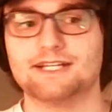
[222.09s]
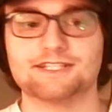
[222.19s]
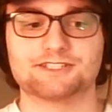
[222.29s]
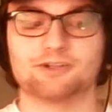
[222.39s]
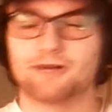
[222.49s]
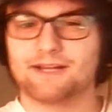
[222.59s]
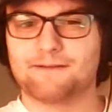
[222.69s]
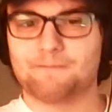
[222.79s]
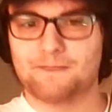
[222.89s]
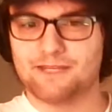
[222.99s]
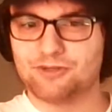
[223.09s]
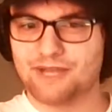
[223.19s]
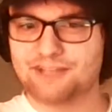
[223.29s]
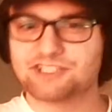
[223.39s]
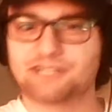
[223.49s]
So you
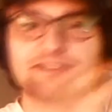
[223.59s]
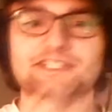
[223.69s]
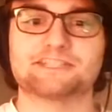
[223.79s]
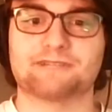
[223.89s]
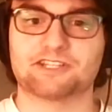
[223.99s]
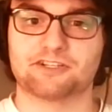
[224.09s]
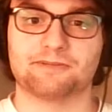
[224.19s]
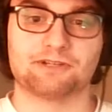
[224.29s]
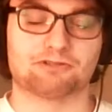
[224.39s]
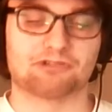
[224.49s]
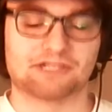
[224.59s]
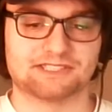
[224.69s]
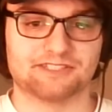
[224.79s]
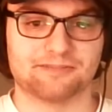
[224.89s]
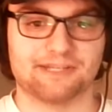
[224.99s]
can generally expect there to be a
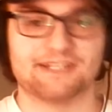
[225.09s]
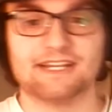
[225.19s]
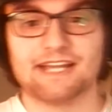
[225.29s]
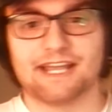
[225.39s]
regression to the mean,